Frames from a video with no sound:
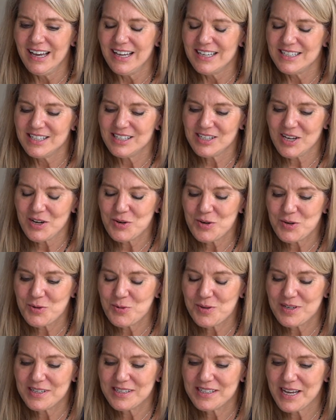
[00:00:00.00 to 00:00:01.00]
so it
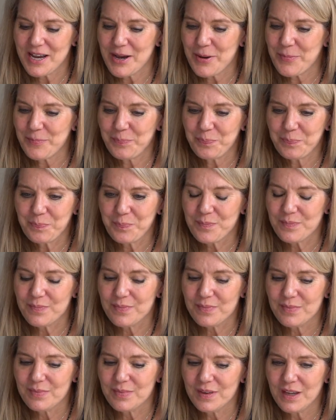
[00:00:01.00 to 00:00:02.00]
was
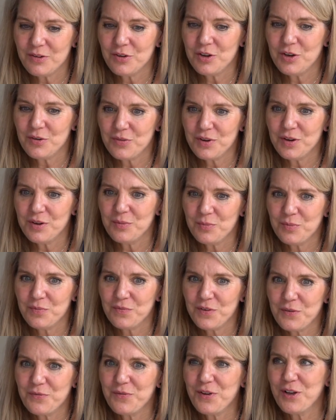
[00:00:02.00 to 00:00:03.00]

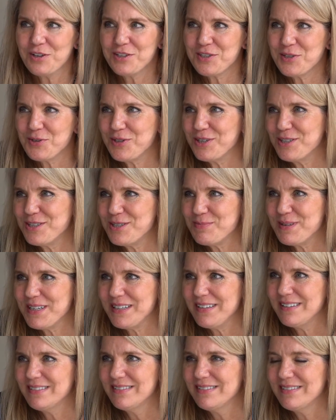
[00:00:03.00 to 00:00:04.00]
it felt so good to
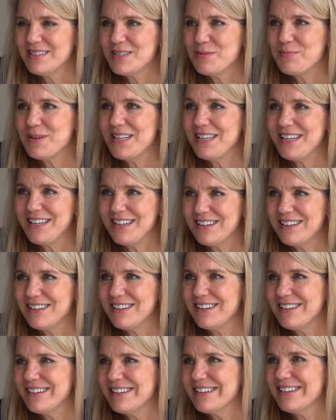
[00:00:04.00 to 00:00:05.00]
be
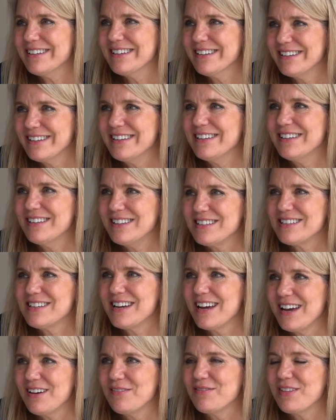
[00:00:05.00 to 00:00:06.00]
needed and to
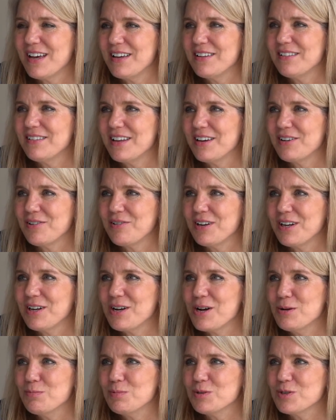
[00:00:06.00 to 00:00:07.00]
have that great
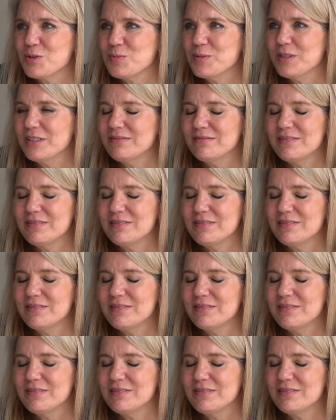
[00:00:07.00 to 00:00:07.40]
accomplishment.